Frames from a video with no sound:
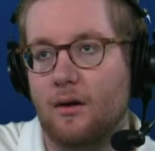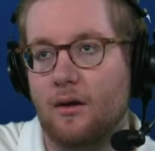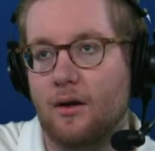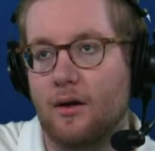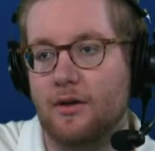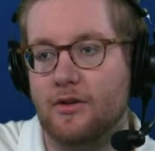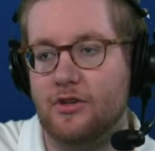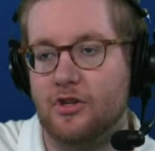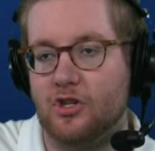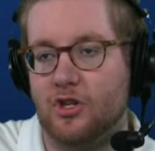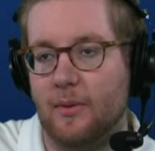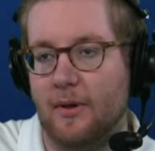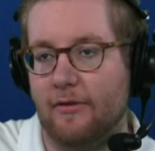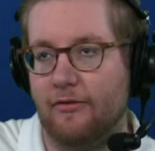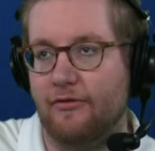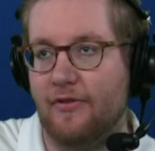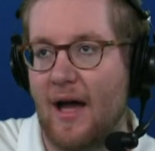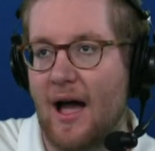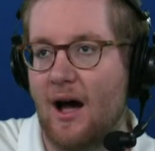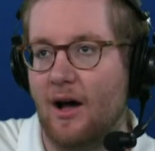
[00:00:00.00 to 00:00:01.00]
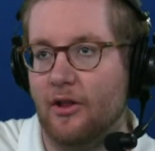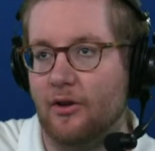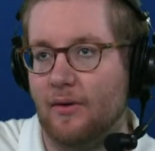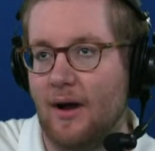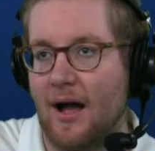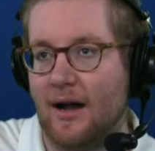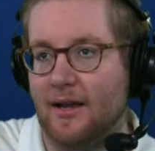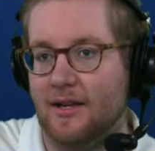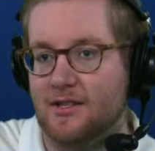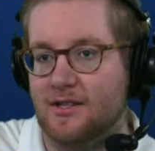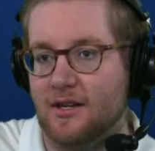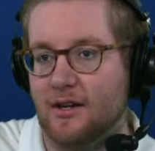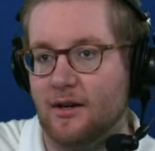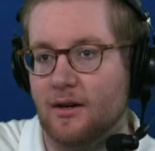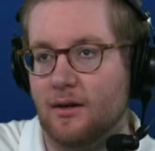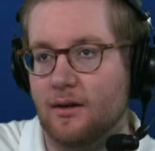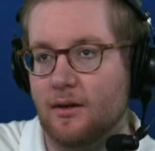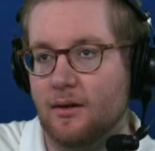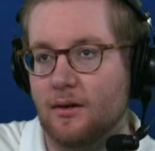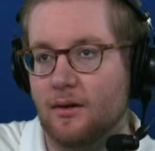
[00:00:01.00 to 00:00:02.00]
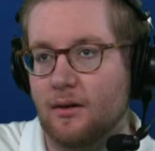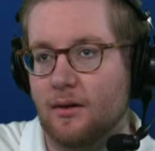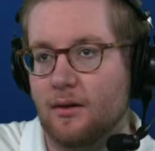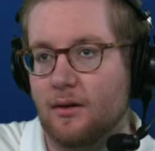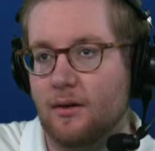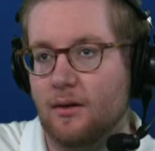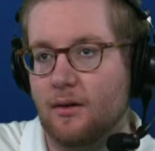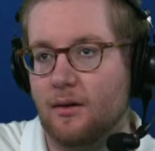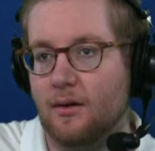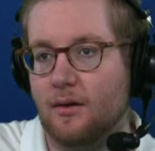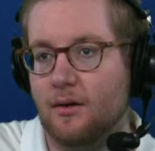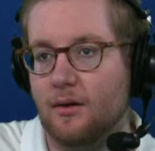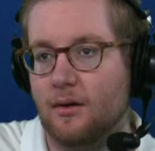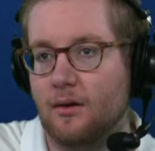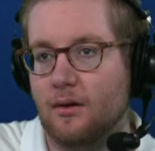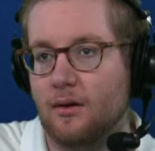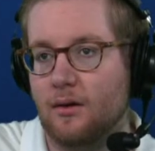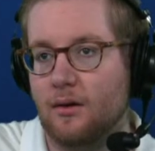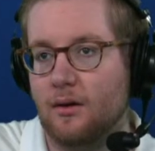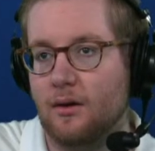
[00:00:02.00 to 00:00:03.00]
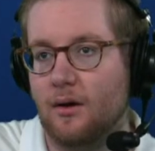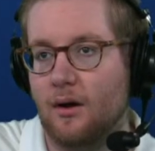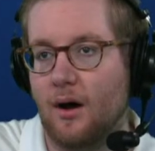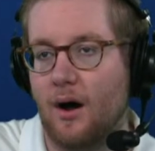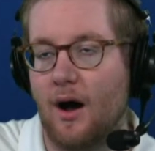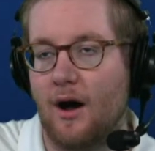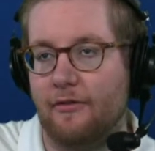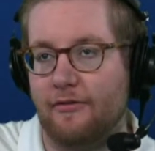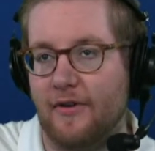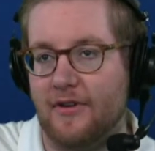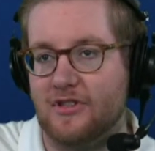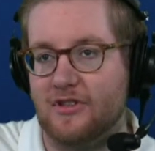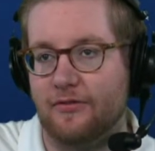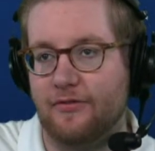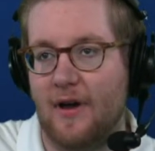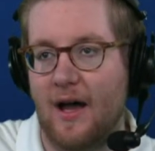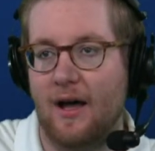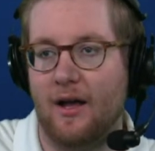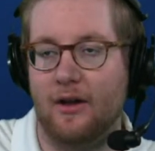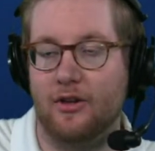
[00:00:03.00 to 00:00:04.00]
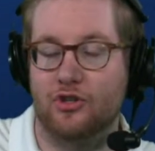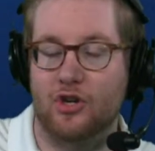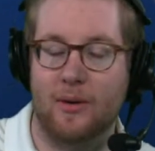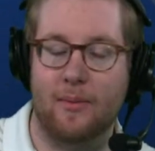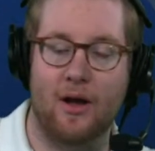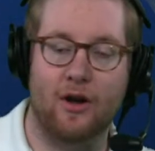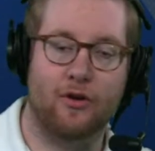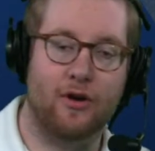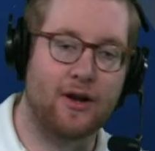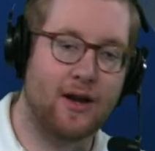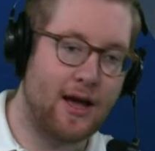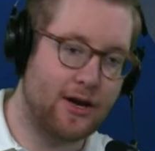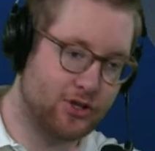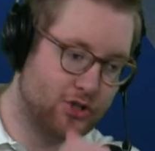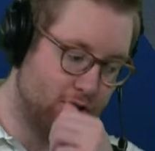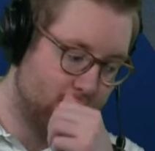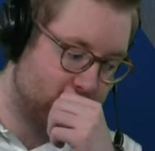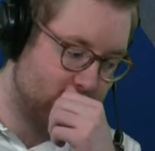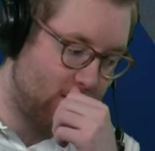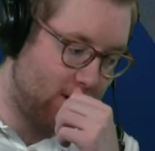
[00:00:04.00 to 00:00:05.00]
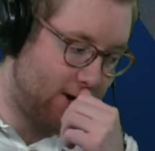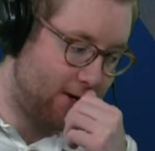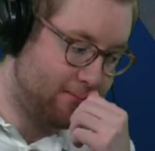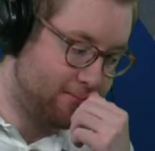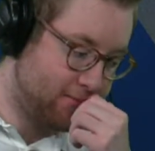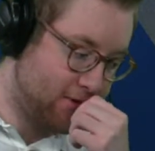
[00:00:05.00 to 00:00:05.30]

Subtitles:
There's going to be a foul on the Rockets here. Offensive foul on Draymond Green, actually. Sorry.